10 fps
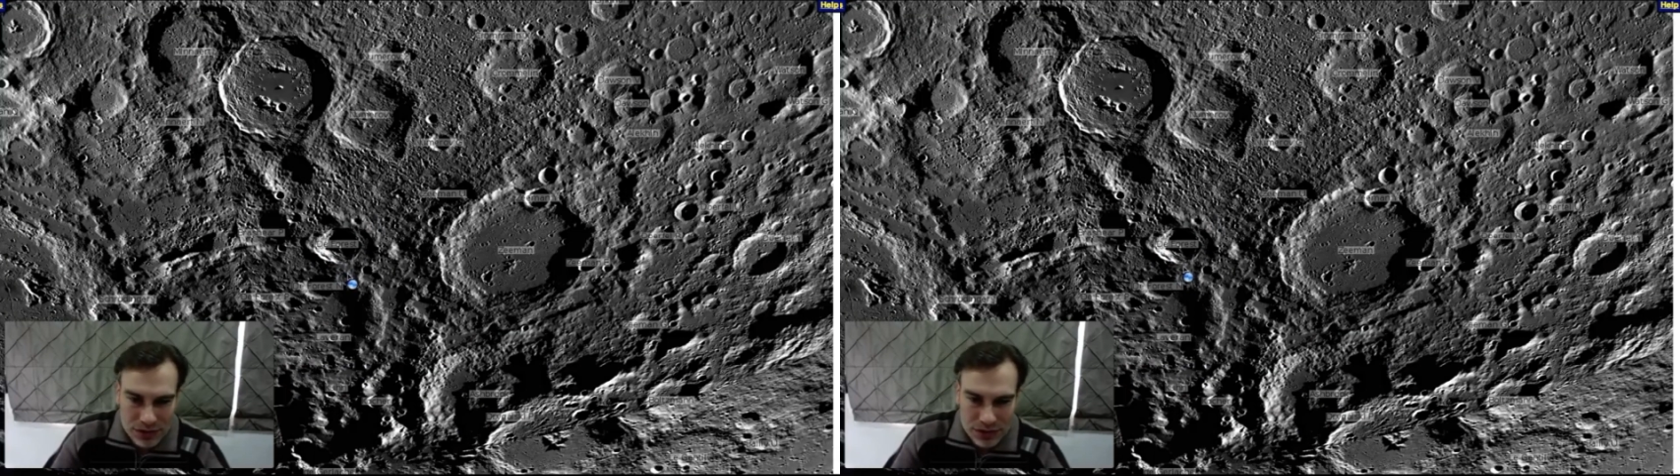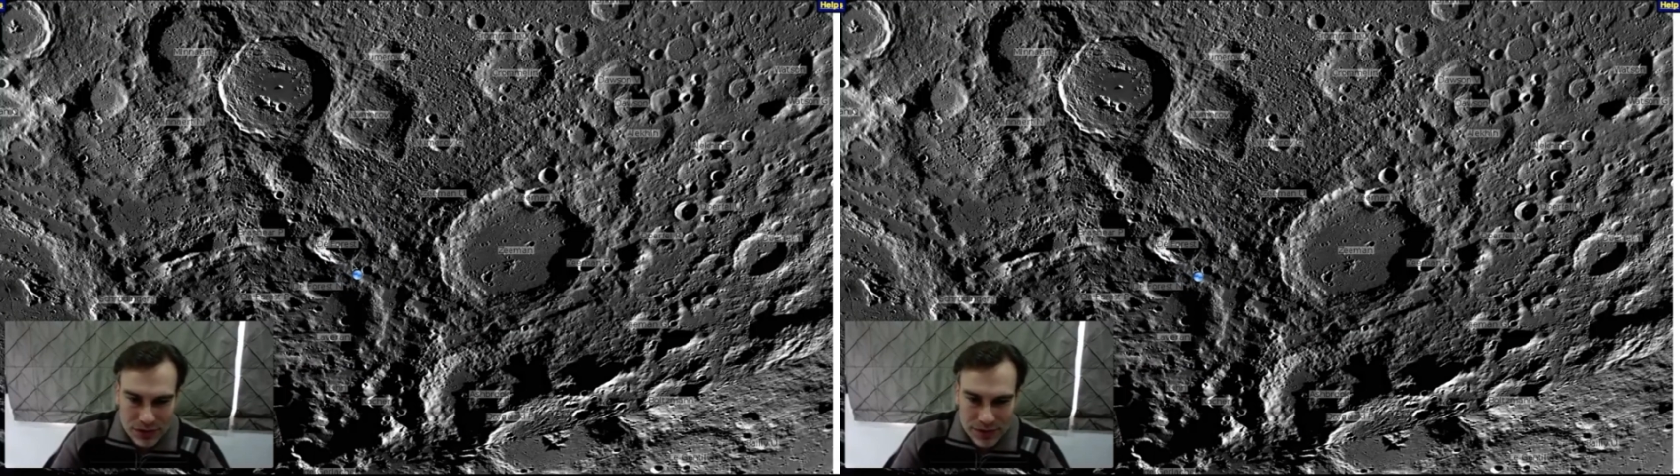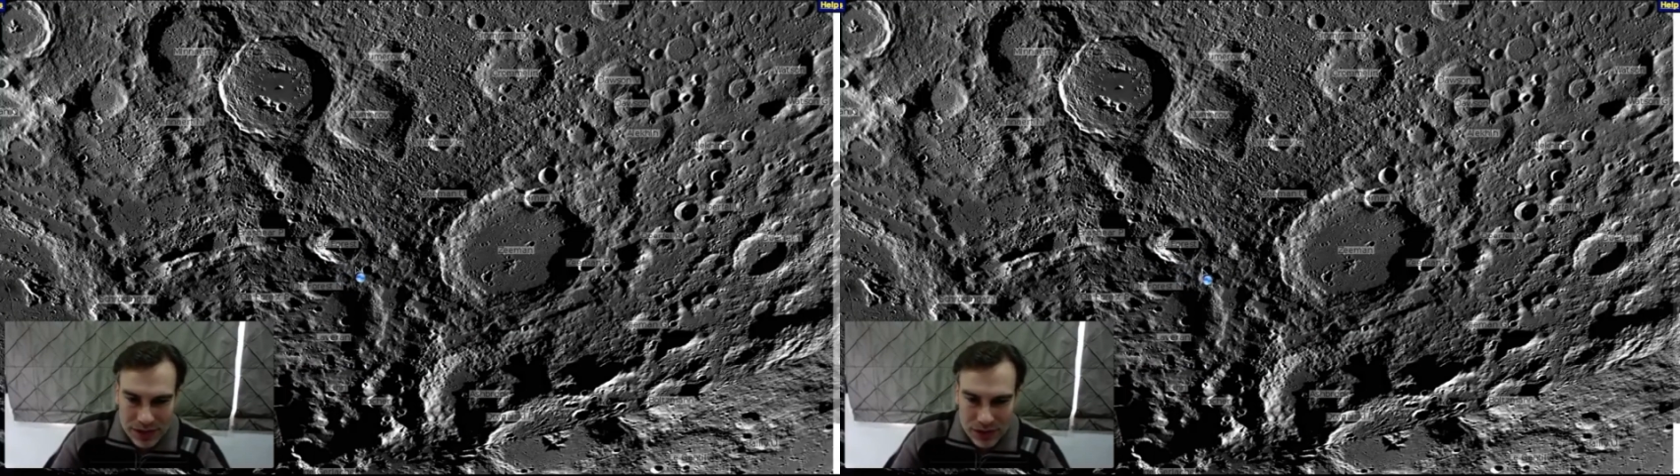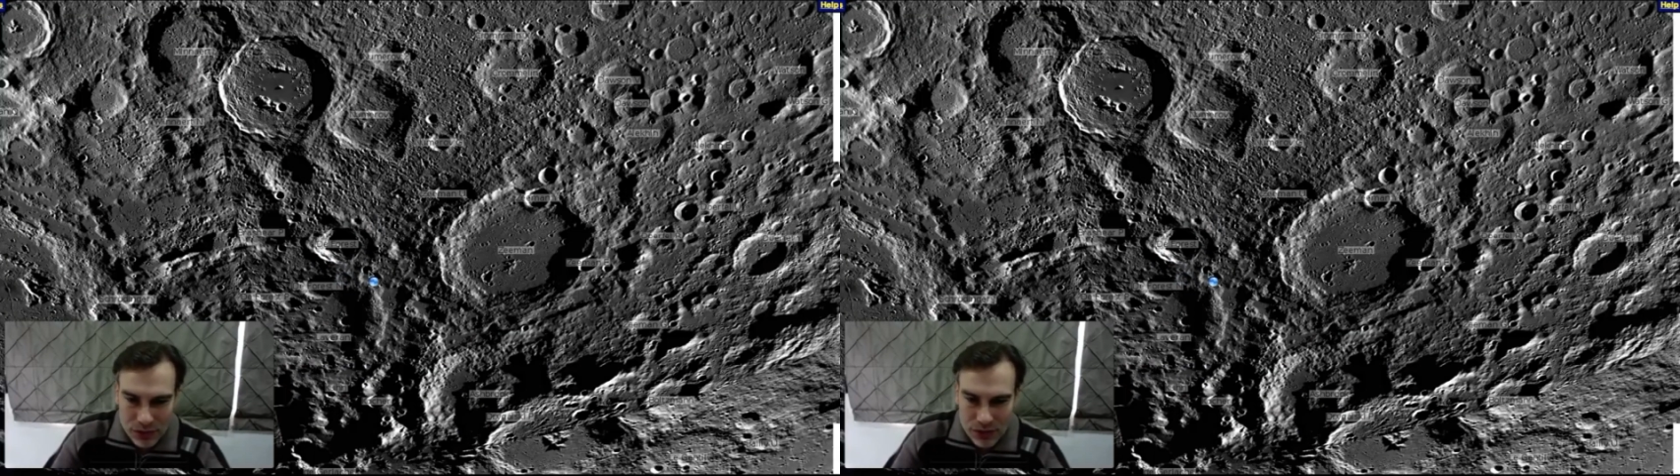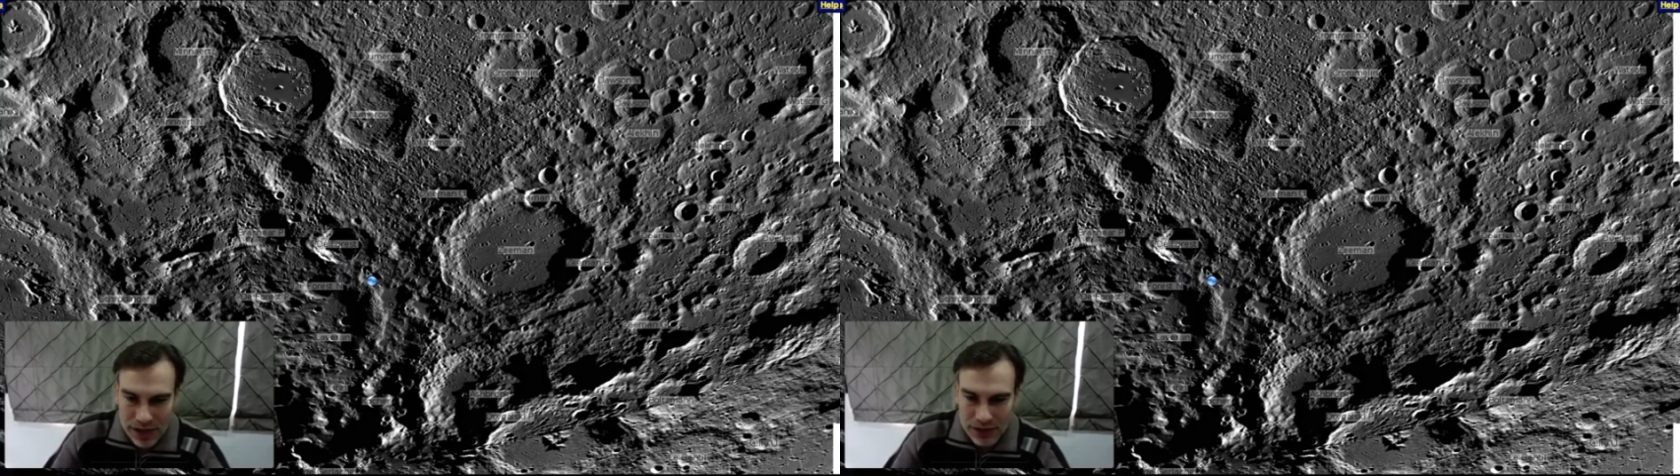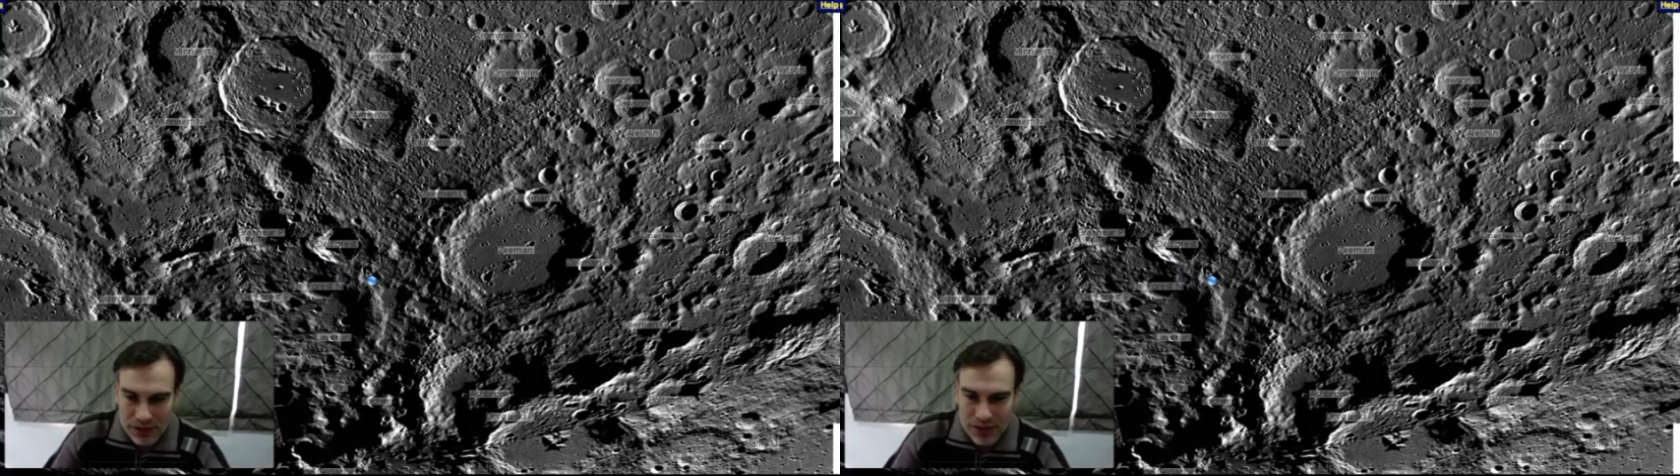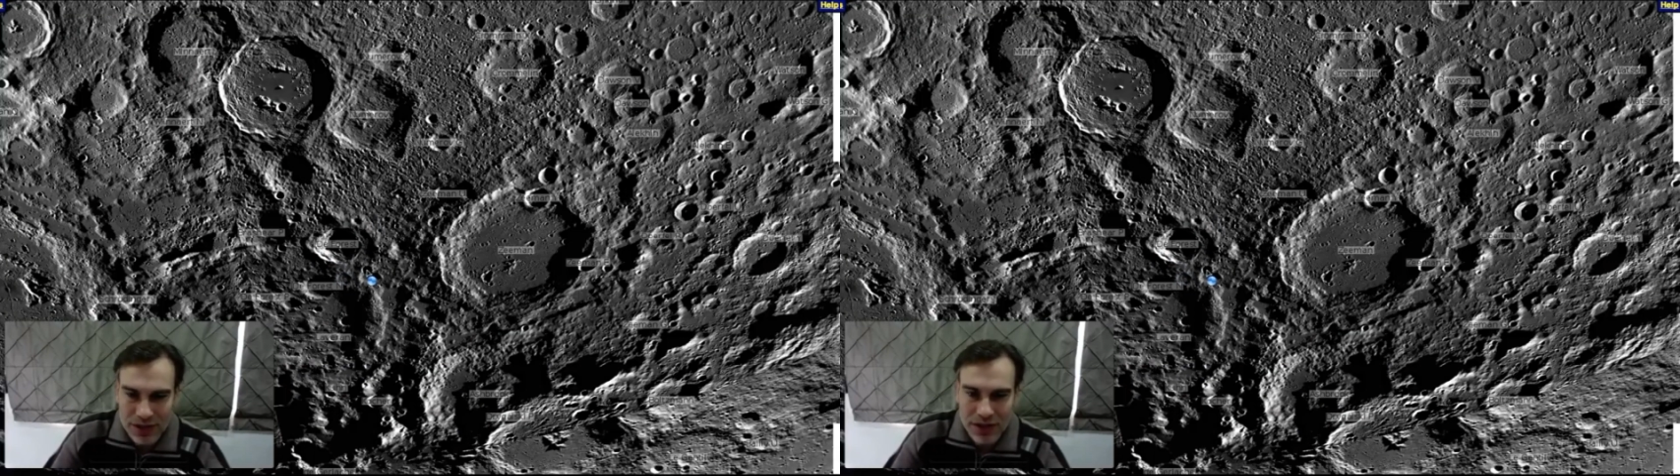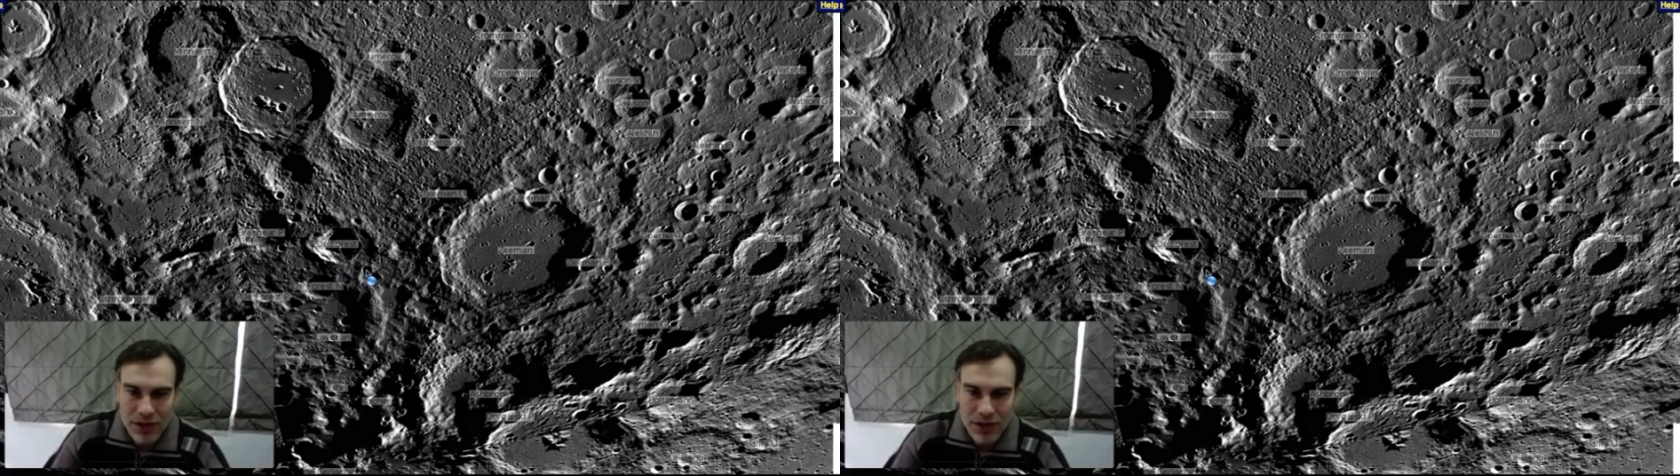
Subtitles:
zooming around,